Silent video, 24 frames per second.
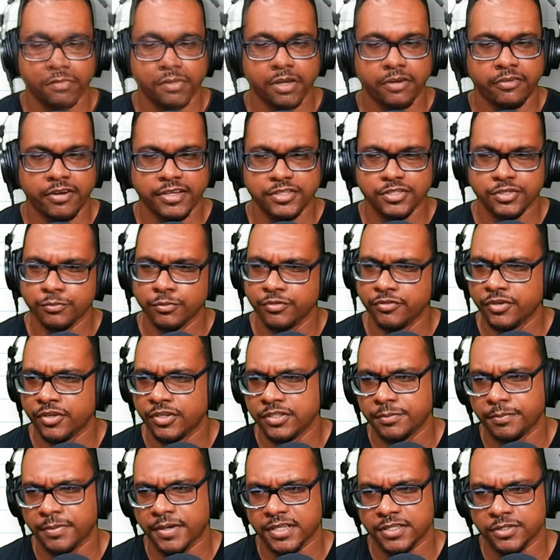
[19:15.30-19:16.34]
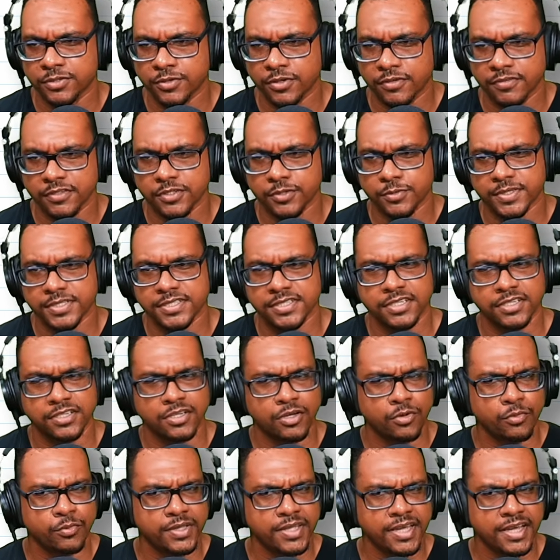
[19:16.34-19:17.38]
All right, so moving on to part 2 of this question
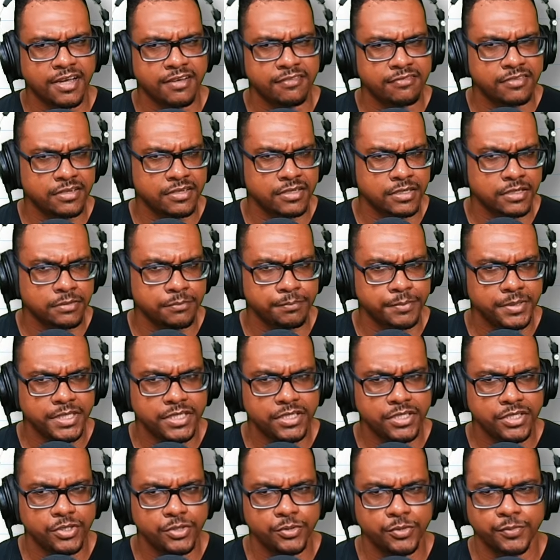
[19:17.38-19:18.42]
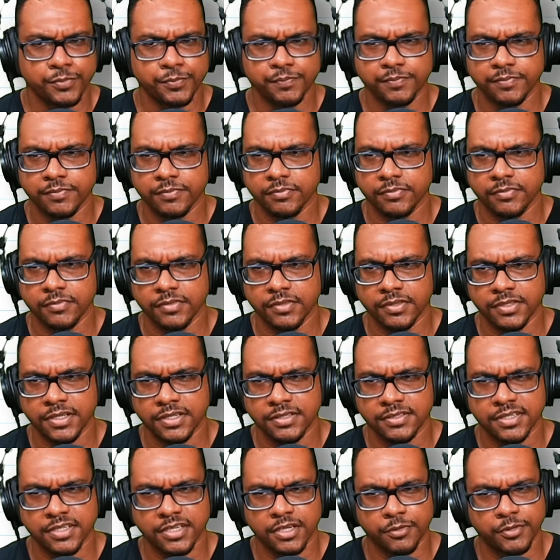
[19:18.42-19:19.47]
now, we have pq,
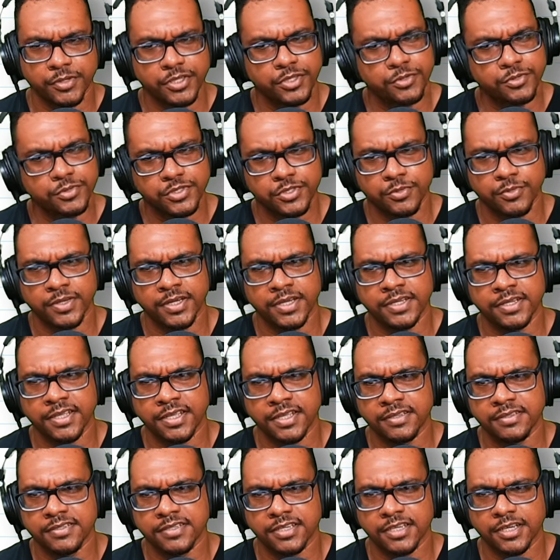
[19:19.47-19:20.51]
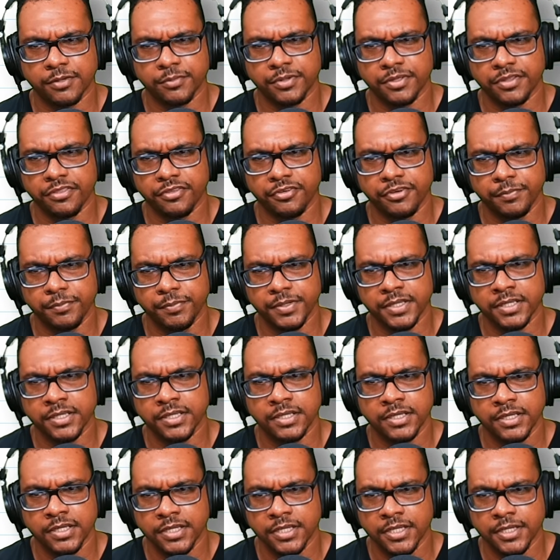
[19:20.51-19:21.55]
then take away q squared, then take away
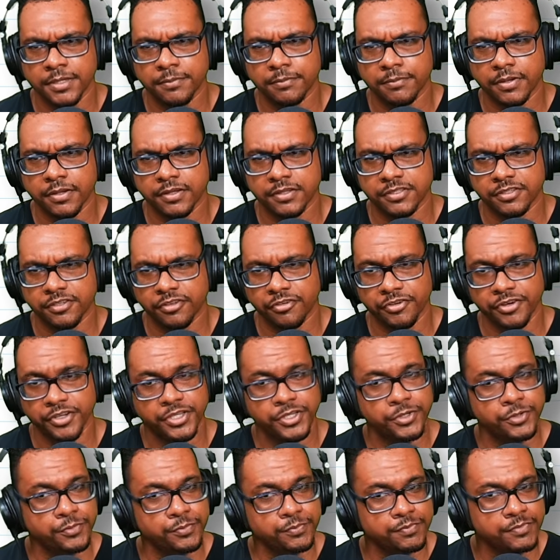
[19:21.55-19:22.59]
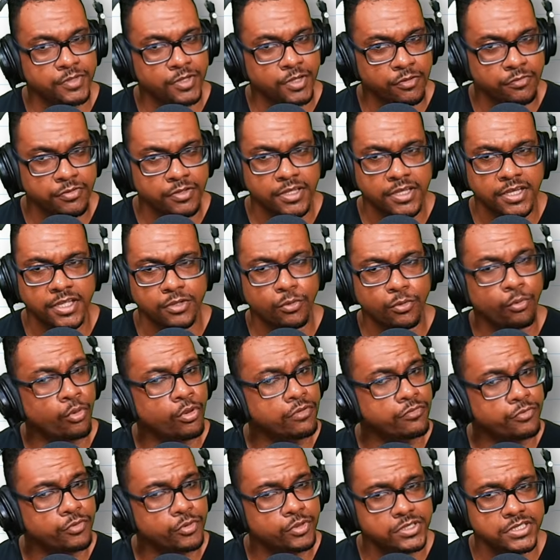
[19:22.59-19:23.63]
3p plus 3q. Now, if you look at
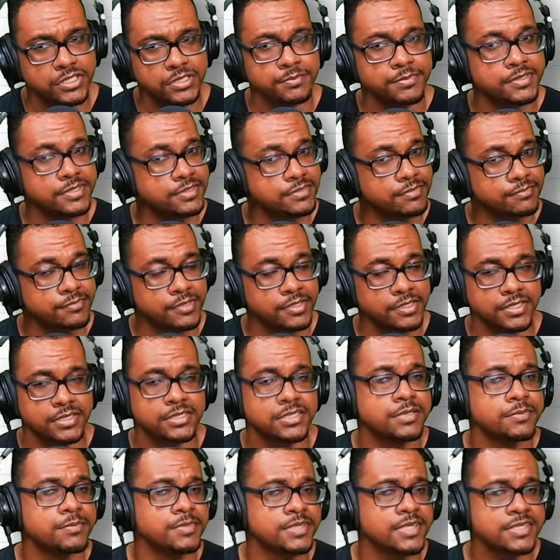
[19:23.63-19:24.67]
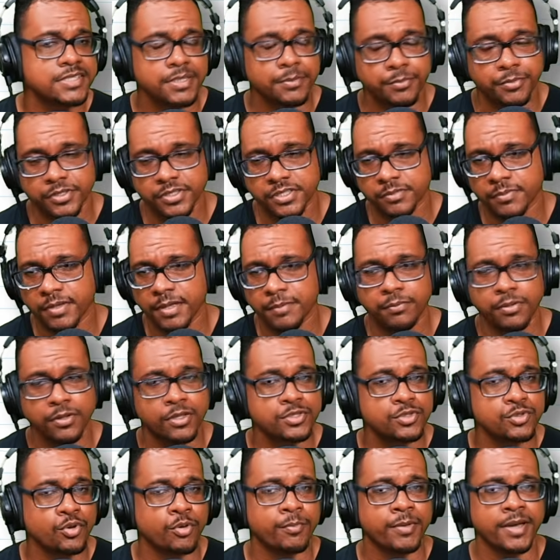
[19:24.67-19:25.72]
all four terms, the terms are separated by
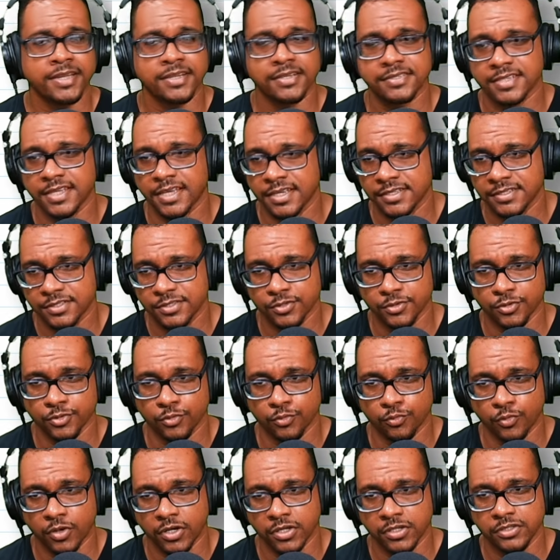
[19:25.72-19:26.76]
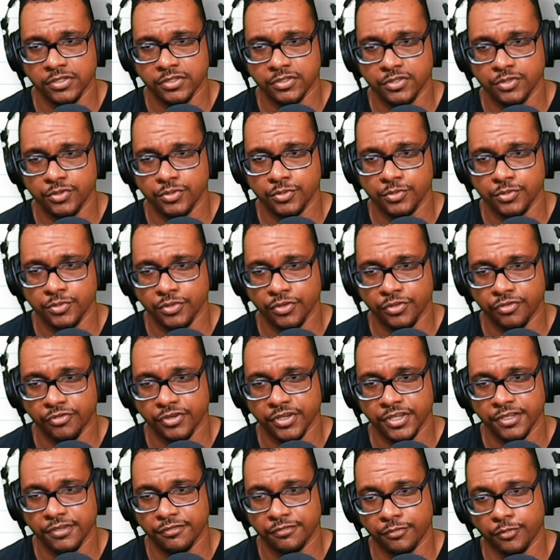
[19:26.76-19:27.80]
plus or minus signs. So 1, 2,
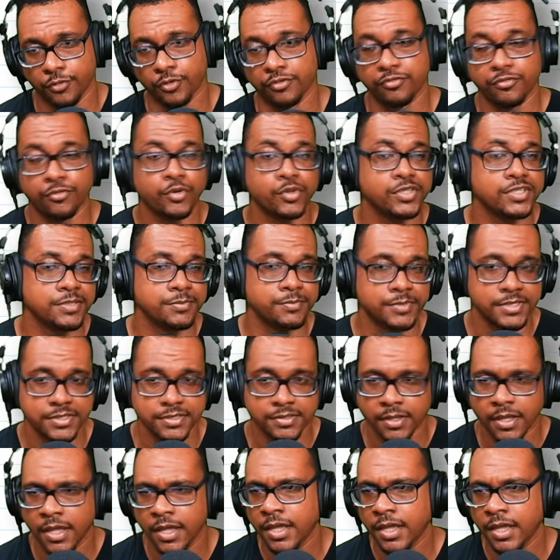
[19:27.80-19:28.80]
3, 4, 4 terms.